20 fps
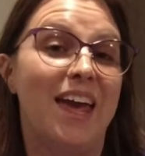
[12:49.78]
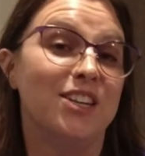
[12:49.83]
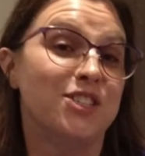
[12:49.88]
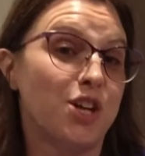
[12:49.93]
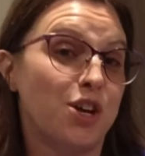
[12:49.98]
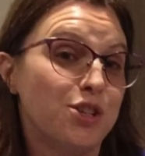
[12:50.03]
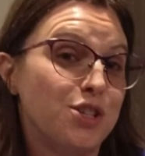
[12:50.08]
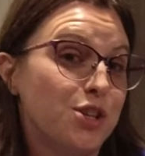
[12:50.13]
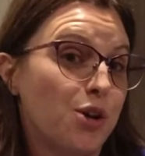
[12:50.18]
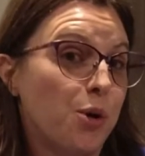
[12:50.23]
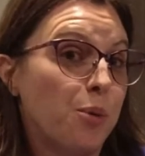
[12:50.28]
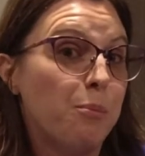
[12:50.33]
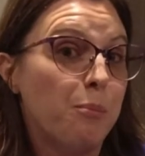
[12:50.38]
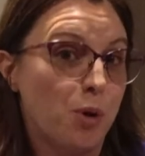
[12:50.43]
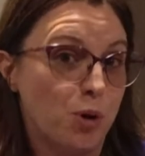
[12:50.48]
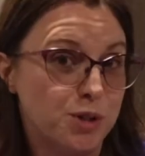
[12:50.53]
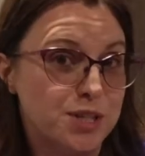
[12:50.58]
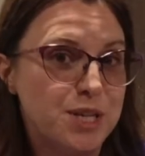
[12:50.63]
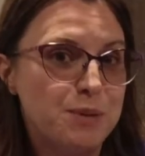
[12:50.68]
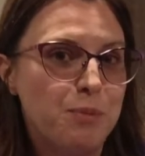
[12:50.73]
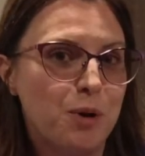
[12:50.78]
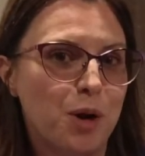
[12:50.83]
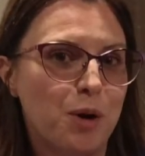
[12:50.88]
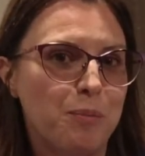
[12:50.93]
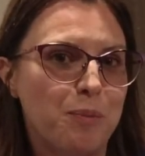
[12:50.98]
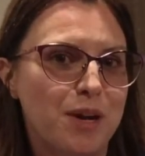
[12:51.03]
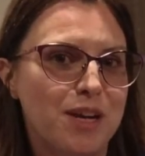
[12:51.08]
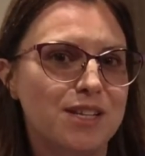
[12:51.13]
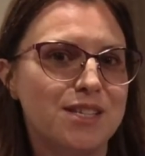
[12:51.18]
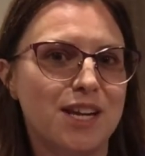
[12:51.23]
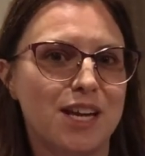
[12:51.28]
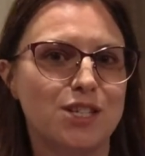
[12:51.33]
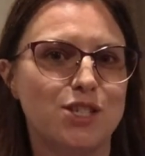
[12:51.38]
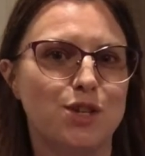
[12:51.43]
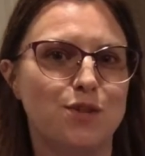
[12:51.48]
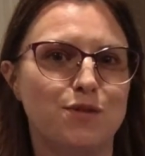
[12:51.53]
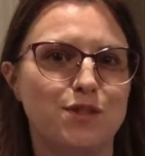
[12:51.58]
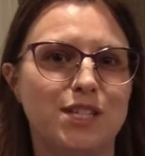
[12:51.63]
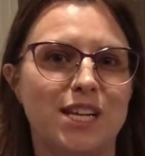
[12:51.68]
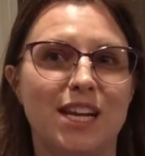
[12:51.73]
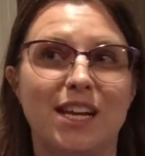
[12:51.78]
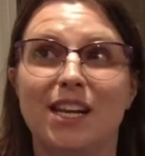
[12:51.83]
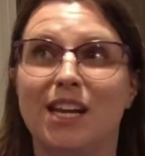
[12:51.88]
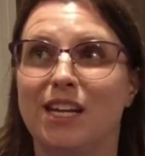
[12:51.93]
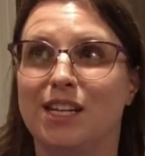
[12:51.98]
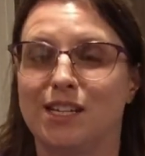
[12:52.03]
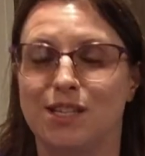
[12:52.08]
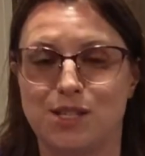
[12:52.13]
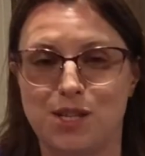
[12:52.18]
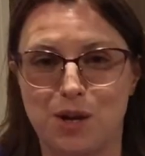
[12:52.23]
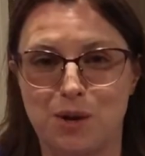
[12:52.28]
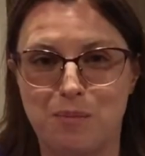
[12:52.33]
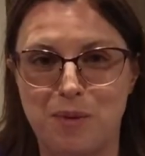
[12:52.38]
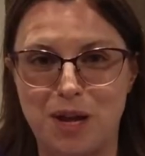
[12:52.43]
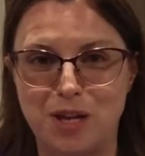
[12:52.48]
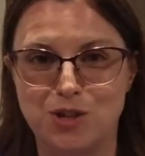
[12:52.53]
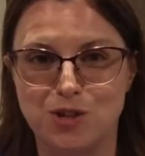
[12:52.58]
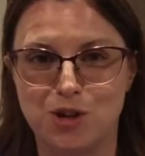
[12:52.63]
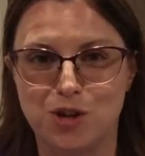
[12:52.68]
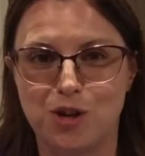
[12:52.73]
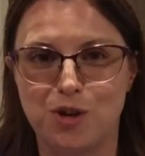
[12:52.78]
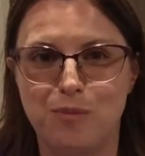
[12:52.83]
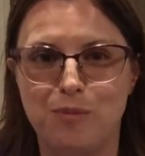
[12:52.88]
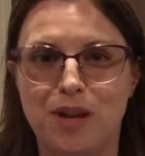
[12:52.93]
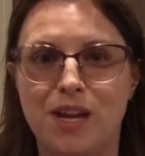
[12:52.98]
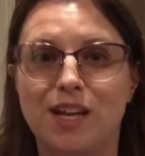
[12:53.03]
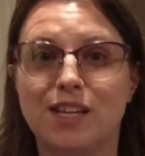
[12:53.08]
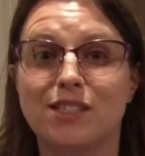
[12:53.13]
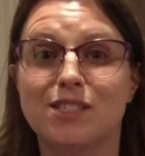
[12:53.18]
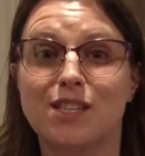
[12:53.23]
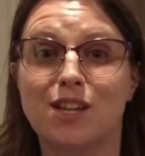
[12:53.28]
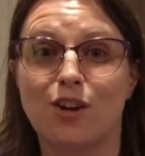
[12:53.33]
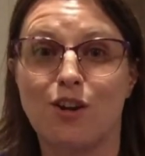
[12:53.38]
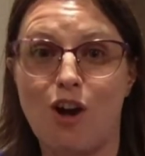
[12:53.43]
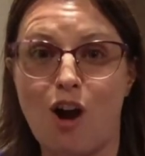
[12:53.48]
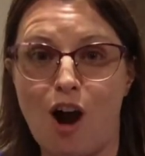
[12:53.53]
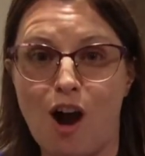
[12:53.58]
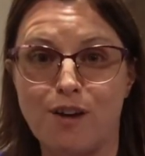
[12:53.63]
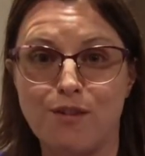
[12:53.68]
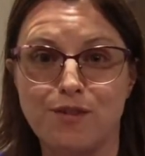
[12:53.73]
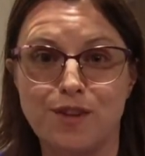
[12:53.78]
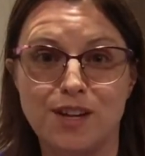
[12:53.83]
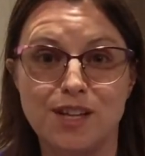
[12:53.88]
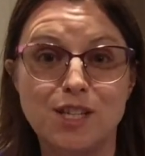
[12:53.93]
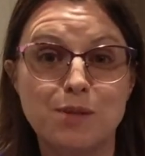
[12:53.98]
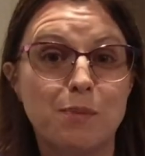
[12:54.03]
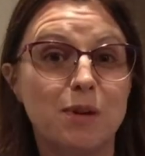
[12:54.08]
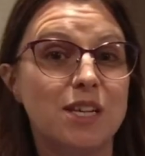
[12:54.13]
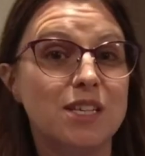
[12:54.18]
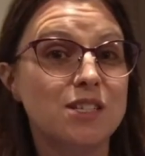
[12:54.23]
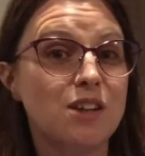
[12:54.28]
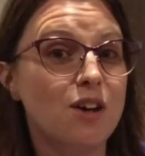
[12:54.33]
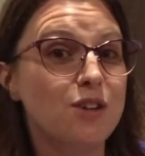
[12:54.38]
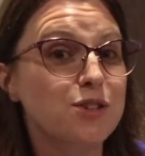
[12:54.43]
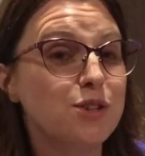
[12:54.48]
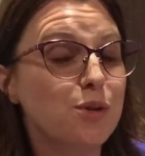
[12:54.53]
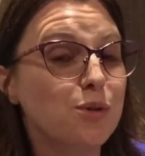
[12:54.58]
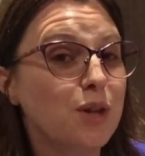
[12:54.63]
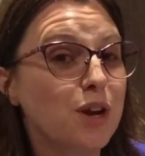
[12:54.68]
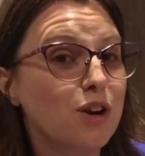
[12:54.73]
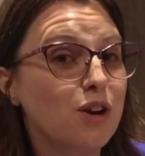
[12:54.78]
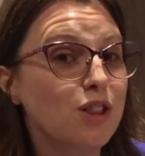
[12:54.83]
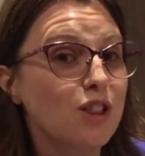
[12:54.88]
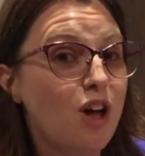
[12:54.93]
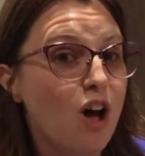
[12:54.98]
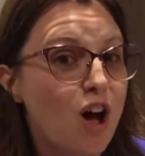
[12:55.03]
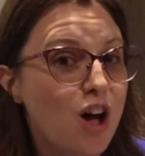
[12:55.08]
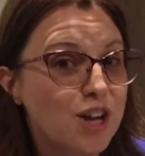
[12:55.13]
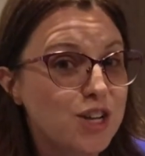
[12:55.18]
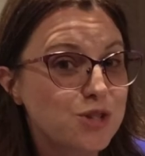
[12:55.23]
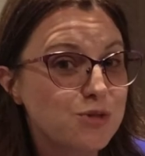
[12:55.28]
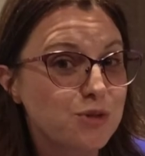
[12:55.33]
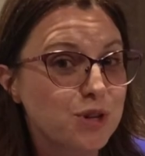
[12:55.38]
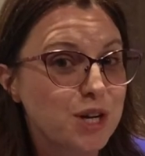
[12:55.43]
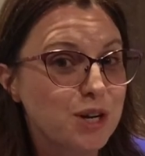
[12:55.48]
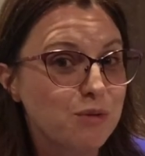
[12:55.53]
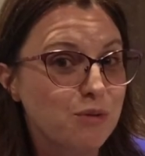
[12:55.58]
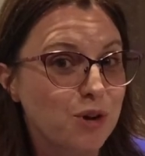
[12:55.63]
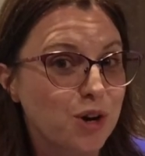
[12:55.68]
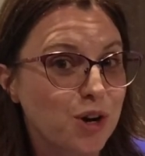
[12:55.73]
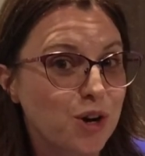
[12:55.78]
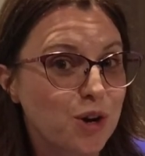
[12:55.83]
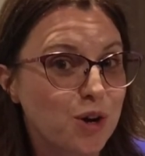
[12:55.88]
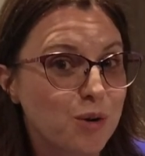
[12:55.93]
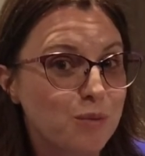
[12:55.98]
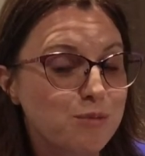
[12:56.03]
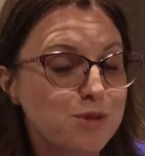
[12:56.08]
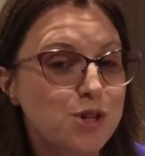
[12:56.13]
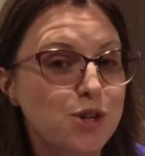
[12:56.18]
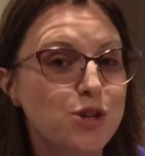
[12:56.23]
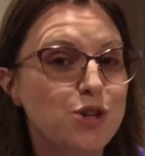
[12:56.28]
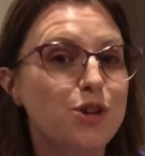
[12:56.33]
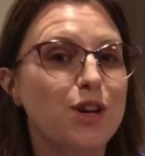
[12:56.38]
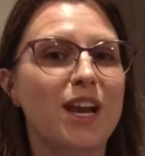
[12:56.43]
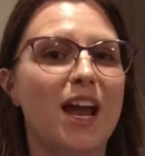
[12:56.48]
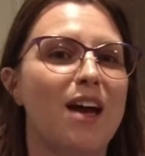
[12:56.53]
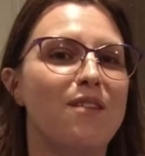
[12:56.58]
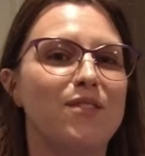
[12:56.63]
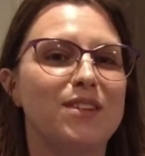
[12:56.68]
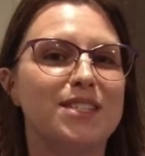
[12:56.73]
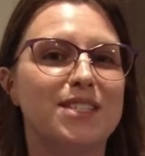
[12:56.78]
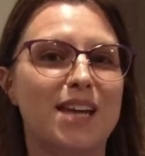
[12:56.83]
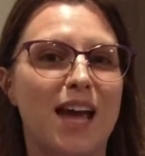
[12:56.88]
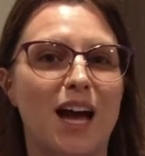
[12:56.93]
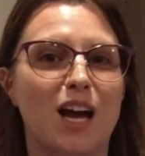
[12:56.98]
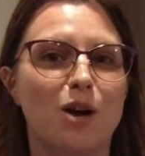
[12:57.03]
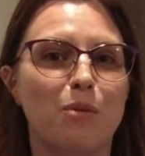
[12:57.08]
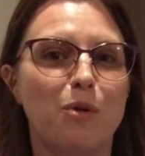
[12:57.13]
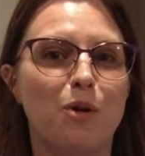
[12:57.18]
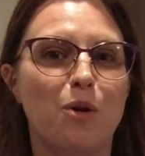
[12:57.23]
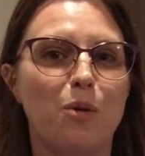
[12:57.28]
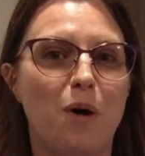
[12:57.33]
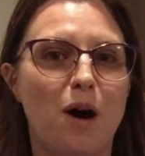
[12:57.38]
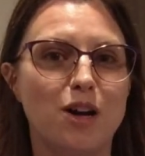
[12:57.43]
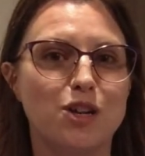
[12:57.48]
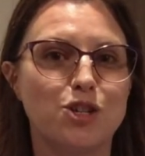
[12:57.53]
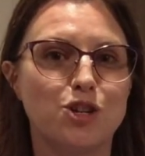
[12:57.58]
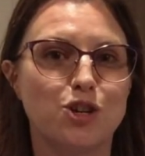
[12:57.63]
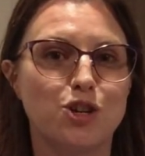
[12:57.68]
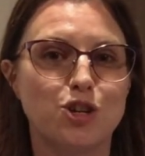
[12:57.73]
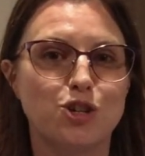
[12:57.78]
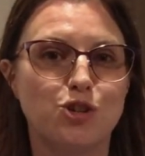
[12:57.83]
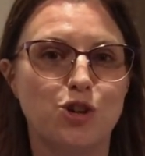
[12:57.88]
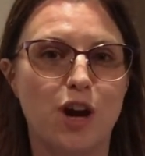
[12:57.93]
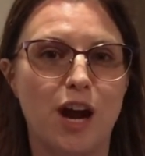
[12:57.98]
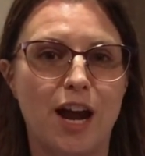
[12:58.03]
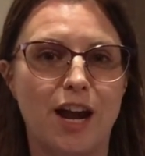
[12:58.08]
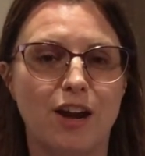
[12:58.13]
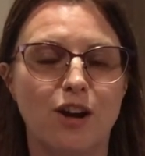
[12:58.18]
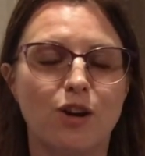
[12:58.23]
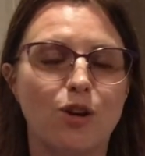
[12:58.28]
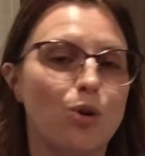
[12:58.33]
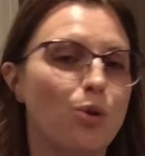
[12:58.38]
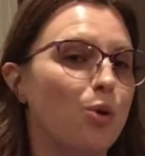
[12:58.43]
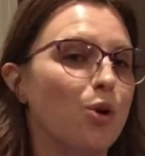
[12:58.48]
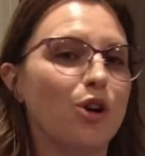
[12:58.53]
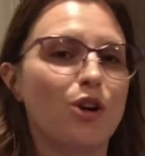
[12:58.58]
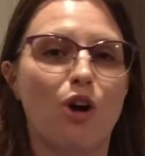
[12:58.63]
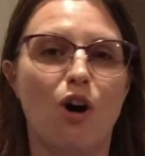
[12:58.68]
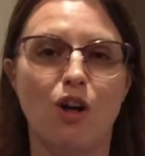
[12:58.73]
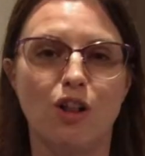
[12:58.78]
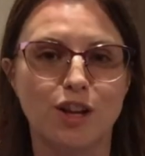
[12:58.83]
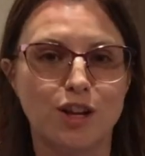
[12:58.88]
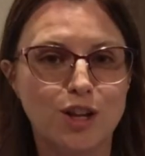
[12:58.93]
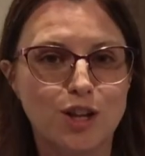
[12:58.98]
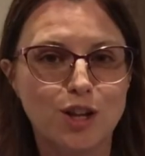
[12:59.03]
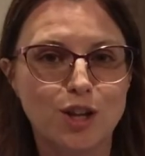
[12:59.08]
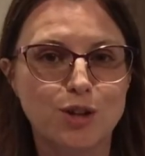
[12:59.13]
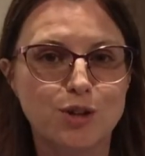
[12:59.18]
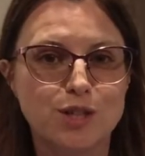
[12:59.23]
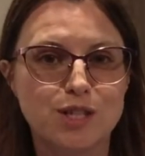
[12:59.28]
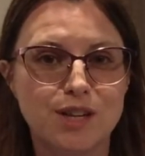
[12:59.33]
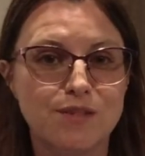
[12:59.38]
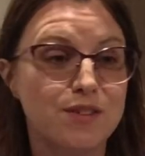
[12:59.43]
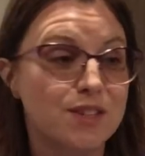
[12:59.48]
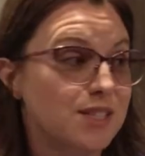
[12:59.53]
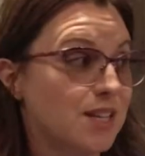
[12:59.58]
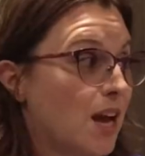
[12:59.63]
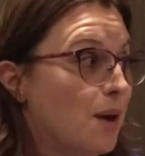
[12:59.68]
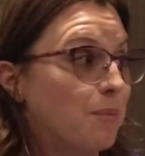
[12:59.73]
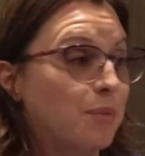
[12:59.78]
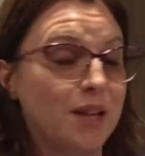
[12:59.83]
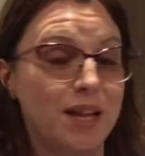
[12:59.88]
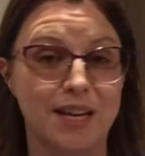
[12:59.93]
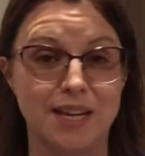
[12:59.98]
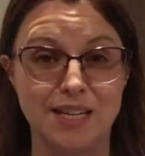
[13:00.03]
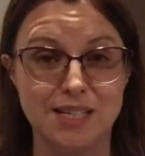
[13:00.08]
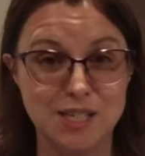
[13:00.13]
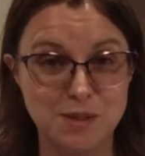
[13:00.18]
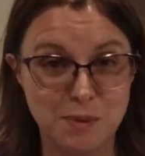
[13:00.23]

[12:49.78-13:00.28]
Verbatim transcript: It's also multi-purpose. As you've seen, it is their bedroom, it's their office, but it's also their laundry room. So you can have a stackable washer and dryer or an all-inclusive. It's got plenty of